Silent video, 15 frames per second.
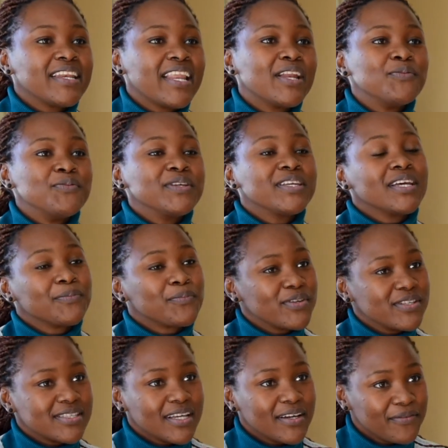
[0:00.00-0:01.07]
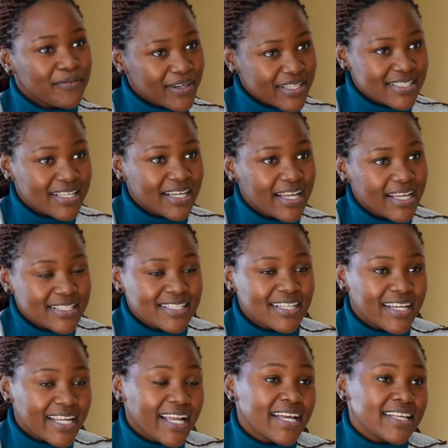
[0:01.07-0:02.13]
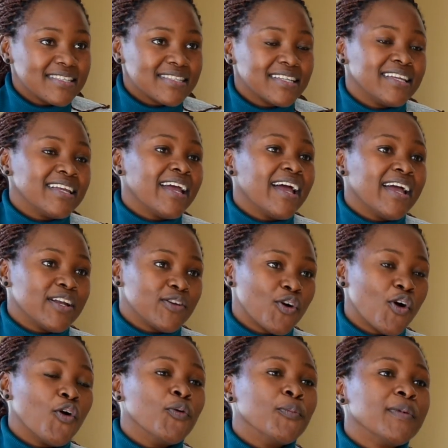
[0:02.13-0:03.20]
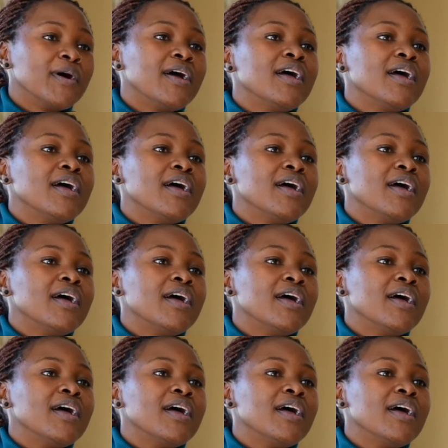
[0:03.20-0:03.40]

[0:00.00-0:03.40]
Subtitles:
that we can preserve as a legacy here at home.